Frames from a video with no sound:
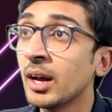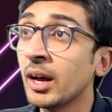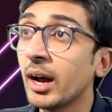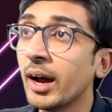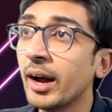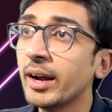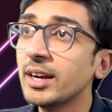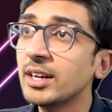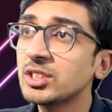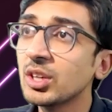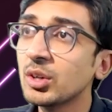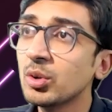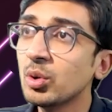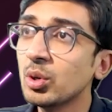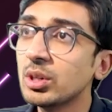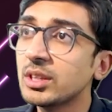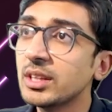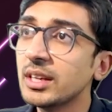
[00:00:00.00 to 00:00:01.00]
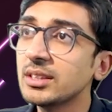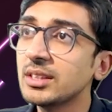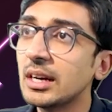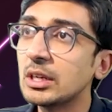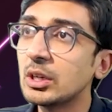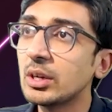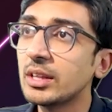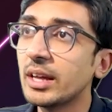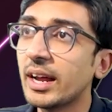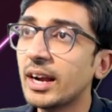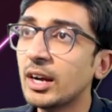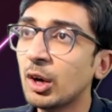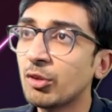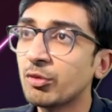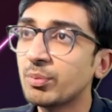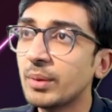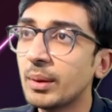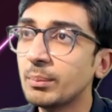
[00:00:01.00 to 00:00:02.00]
It's a good thing that you're the head
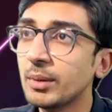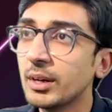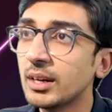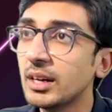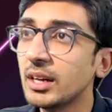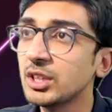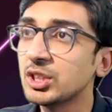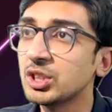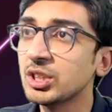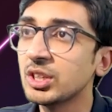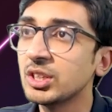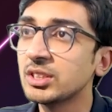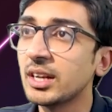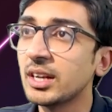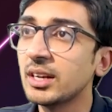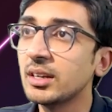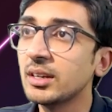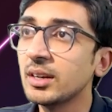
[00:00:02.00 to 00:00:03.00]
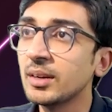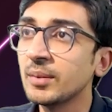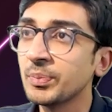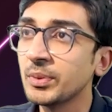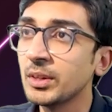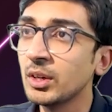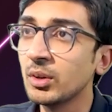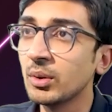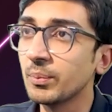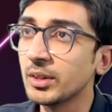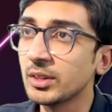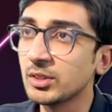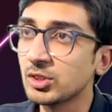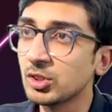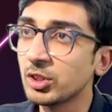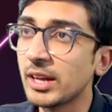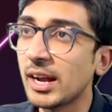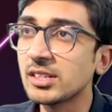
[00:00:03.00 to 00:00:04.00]
of member relations, and
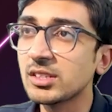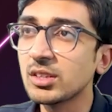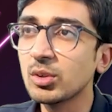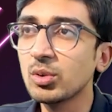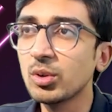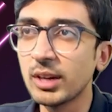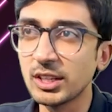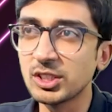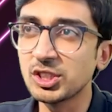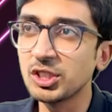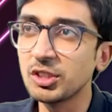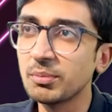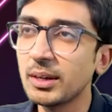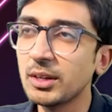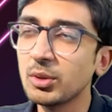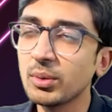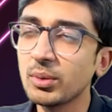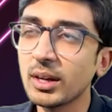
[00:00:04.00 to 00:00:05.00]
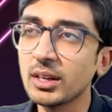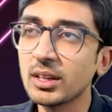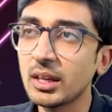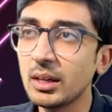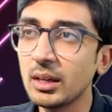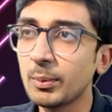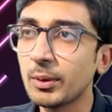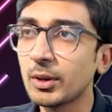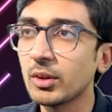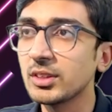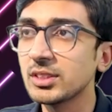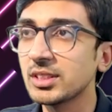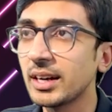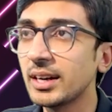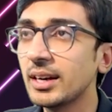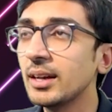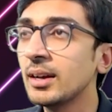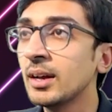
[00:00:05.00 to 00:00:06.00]
so that's a good achievement. You can keep it on the
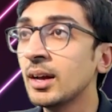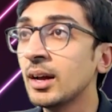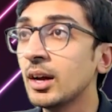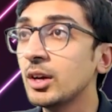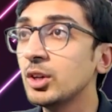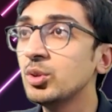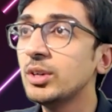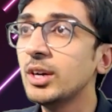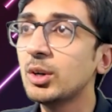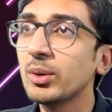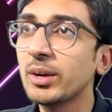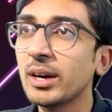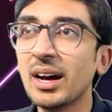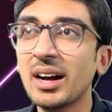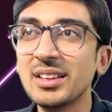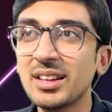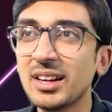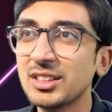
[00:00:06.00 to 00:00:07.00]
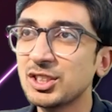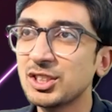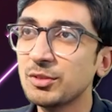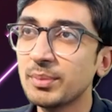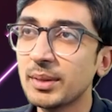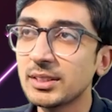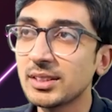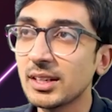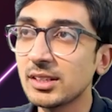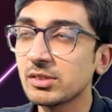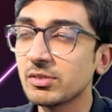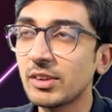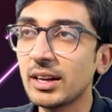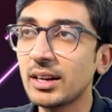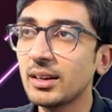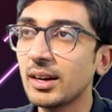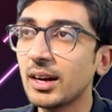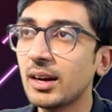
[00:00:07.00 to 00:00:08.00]
side. You need to get other achievements as
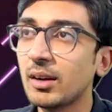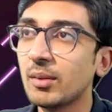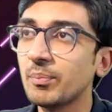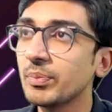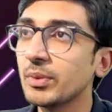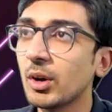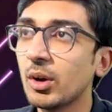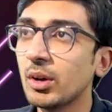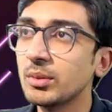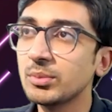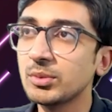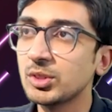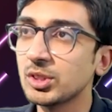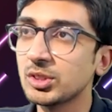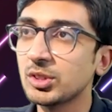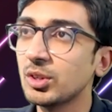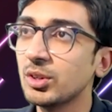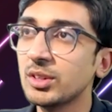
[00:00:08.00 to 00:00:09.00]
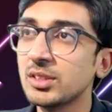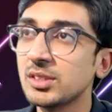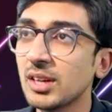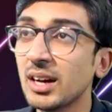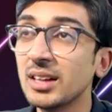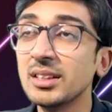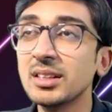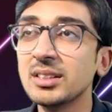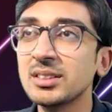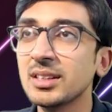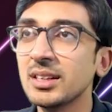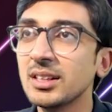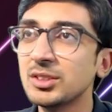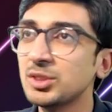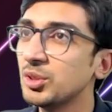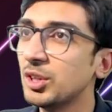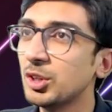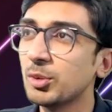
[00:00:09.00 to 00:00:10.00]
well, or just these other
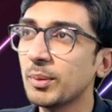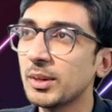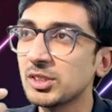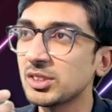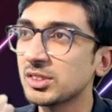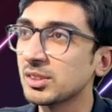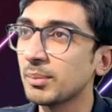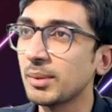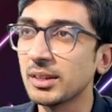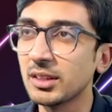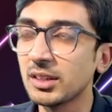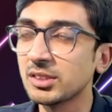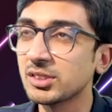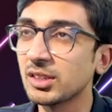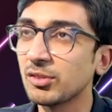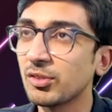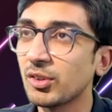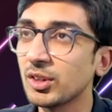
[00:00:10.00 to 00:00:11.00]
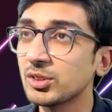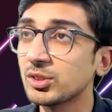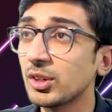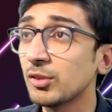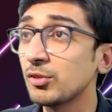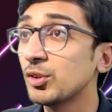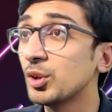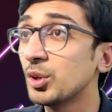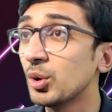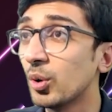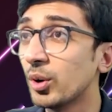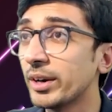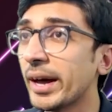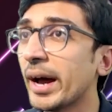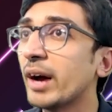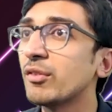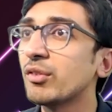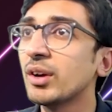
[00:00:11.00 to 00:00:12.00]
skills. You need to mention some other stuff also. If you don't
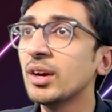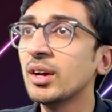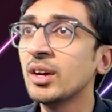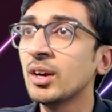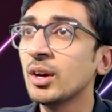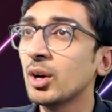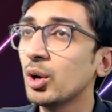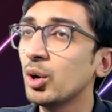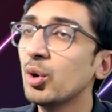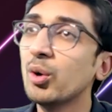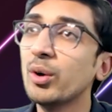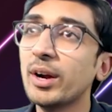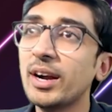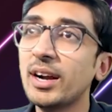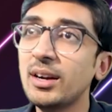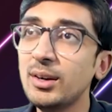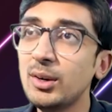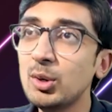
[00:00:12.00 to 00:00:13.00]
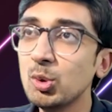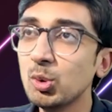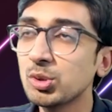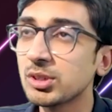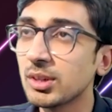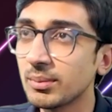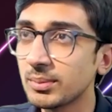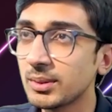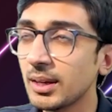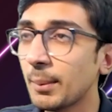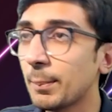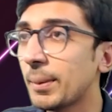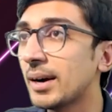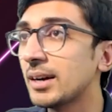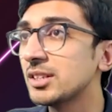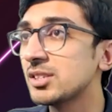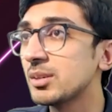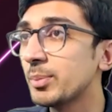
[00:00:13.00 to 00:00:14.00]
have, go ahead, do something,
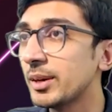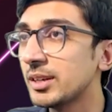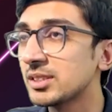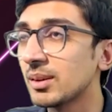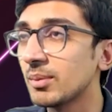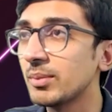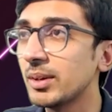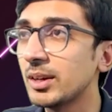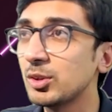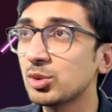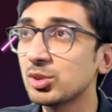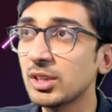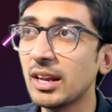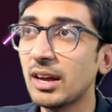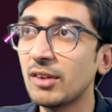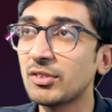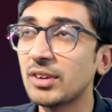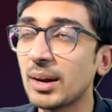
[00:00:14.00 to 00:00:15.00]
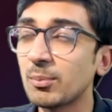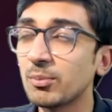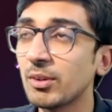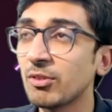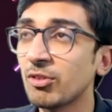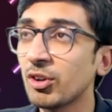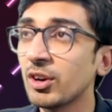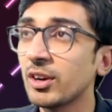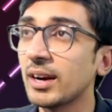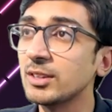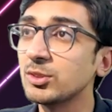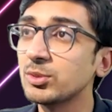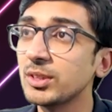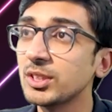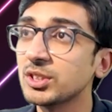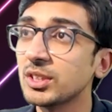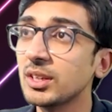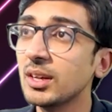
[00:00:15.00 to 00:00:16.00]
participate somewhere. You still have time before your
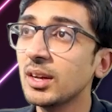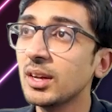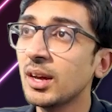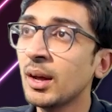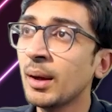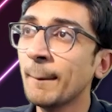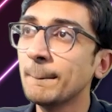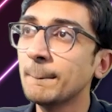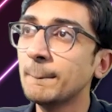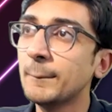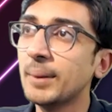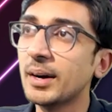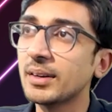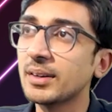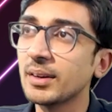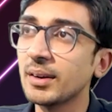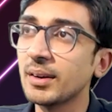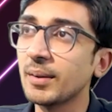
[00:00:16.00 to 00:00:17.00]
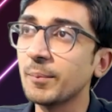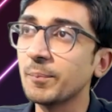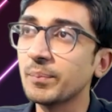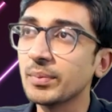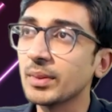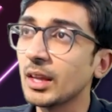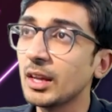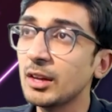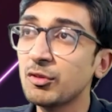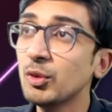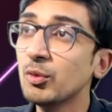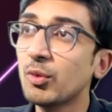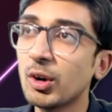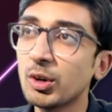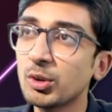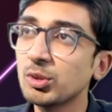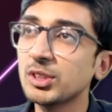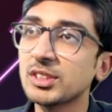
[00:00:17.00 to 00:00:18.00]
graduation. But if you
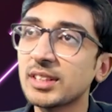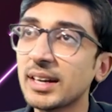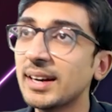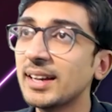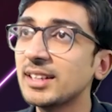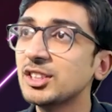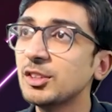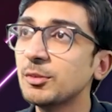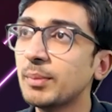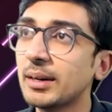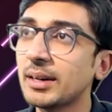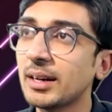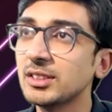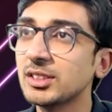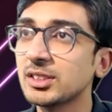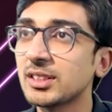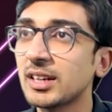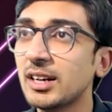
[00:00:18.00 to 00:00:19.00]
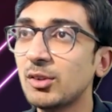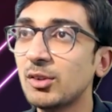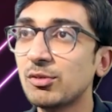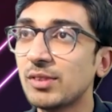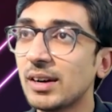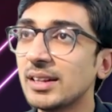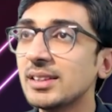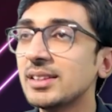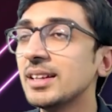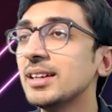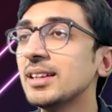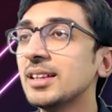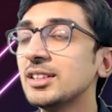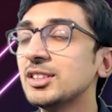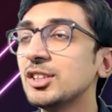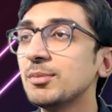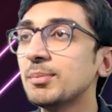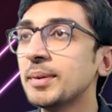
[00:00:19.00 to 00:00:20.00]
want to just write achievement and just write one thing in
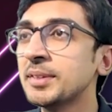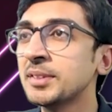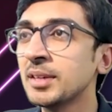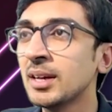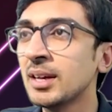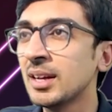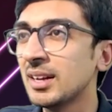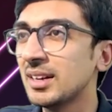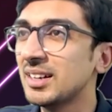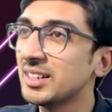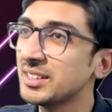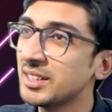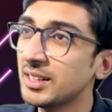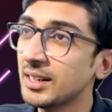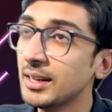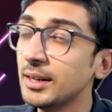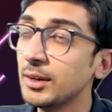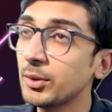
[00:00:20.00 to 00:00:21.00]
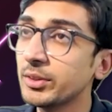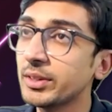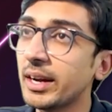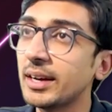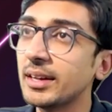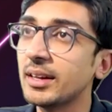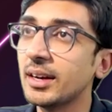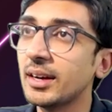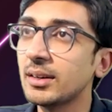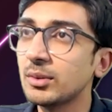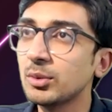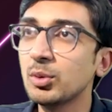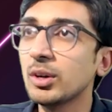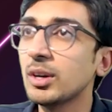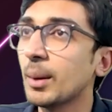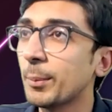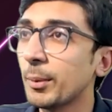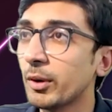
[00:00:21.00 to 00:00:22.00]
achievements, doesn't really look that great. Do a
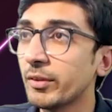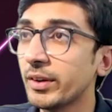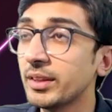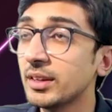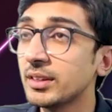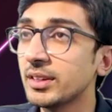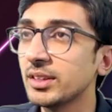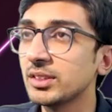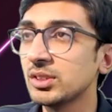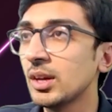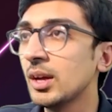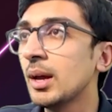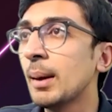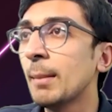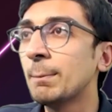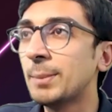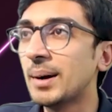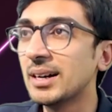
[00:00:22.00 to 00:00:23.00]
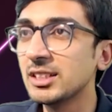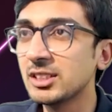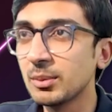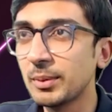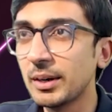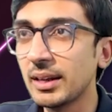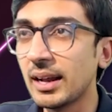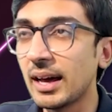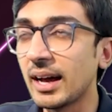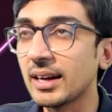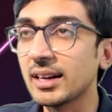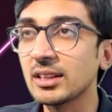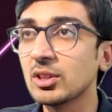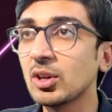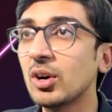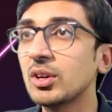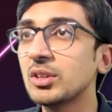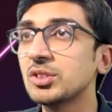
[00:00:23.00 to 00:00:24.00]
couple of other things. Participate in
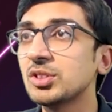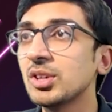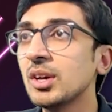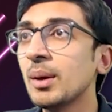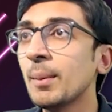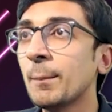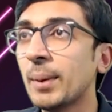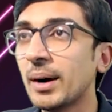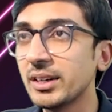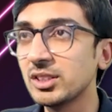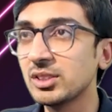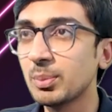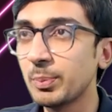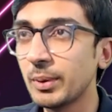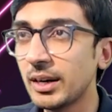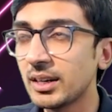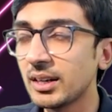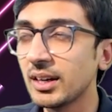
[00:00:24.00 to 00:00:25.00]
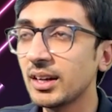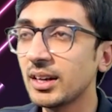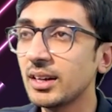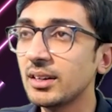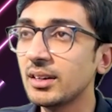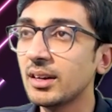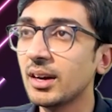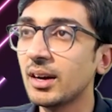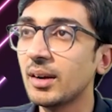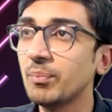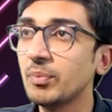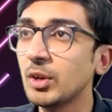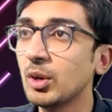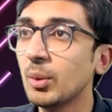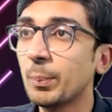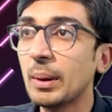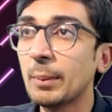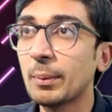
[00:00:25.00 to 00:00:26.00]
hackathons, participate in
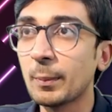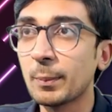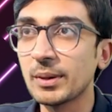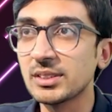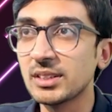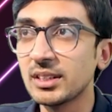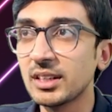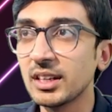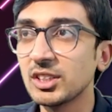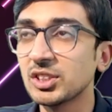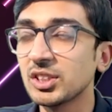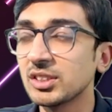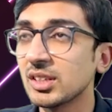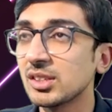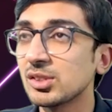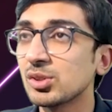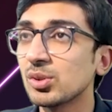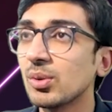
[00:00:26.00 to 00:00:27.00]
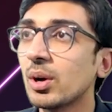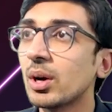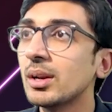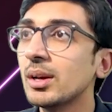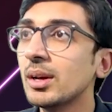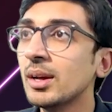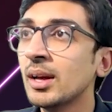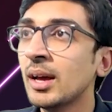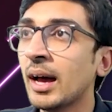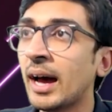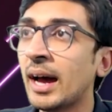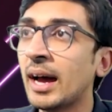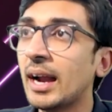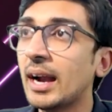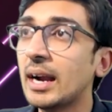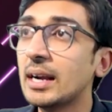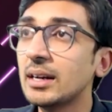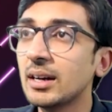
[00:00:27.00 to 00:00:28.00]
paper presentations and so on,
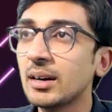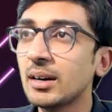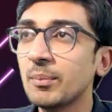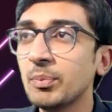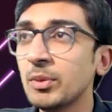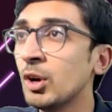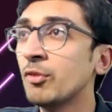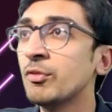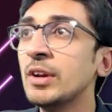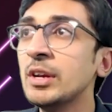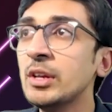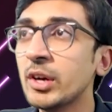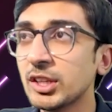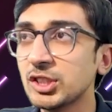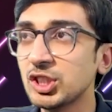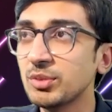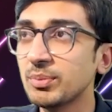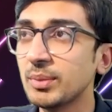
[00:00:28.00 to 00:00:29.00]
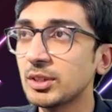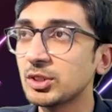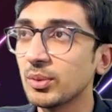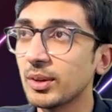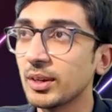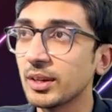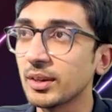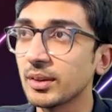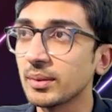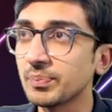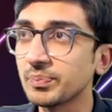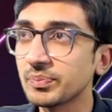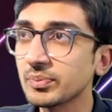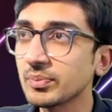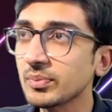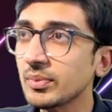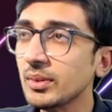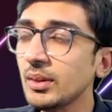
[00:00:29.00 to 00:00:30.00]
and fill your achievements over here.
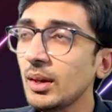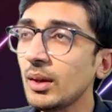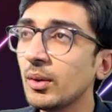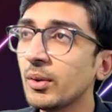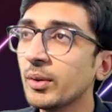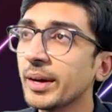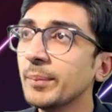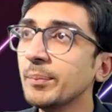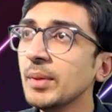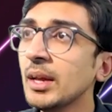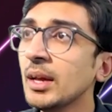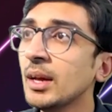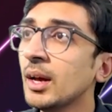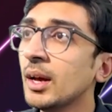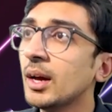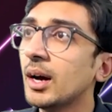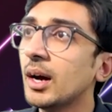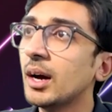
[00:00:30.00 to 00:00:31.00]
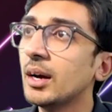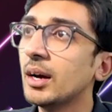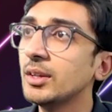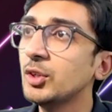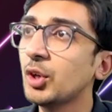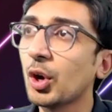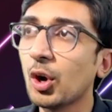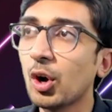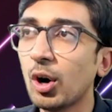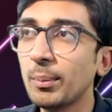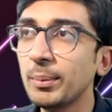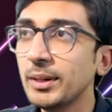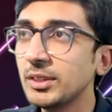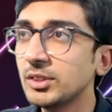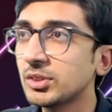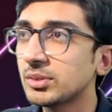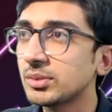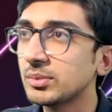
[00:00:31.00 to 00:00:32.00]
Okay. Your
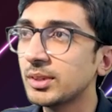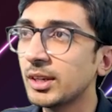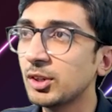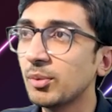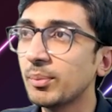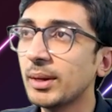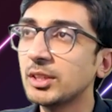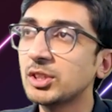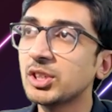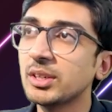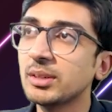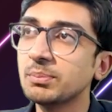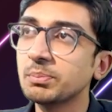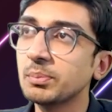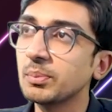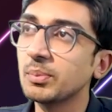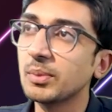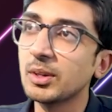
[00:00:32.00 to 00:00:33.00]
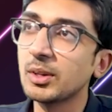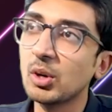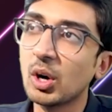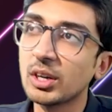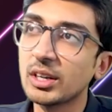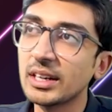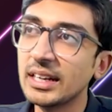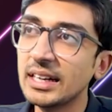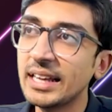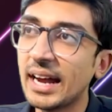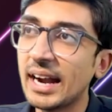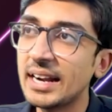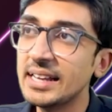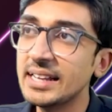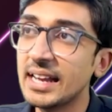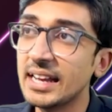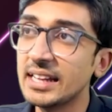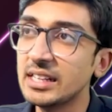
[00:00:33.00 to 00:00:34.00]
hobbies that you mentioned, not really
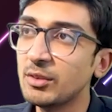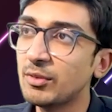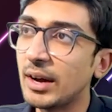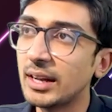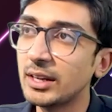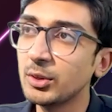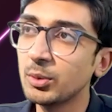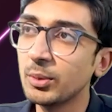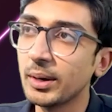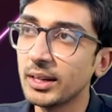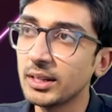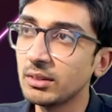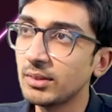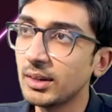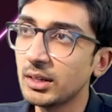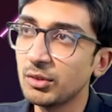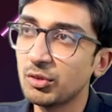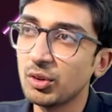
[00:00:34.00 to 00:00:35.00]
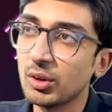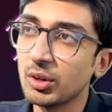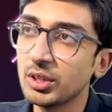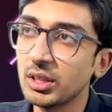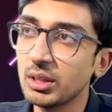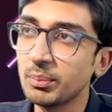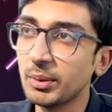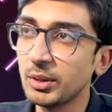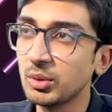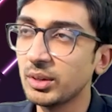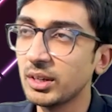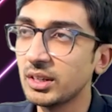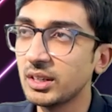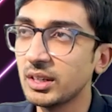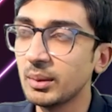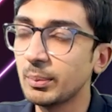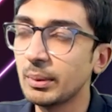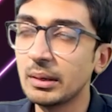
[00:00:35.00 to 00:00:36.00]
adding any value anywhere. If you want to keep it, you can
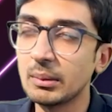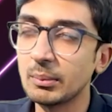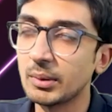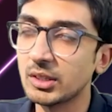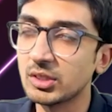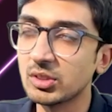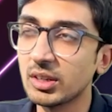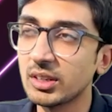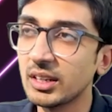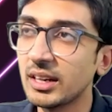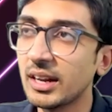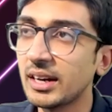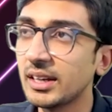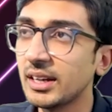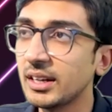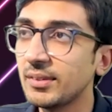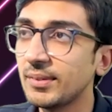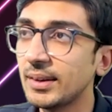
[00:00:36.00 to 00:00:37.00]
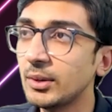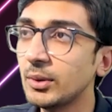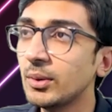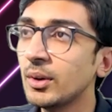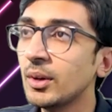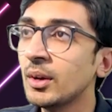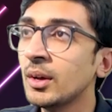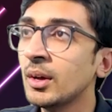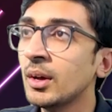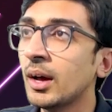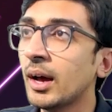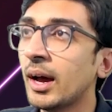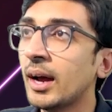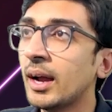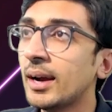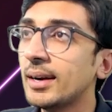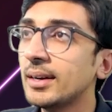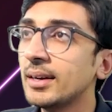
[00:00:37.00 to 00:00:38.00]
keep it, but it's not really adding any value.
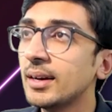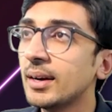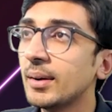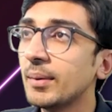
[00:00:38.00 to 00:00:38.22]
And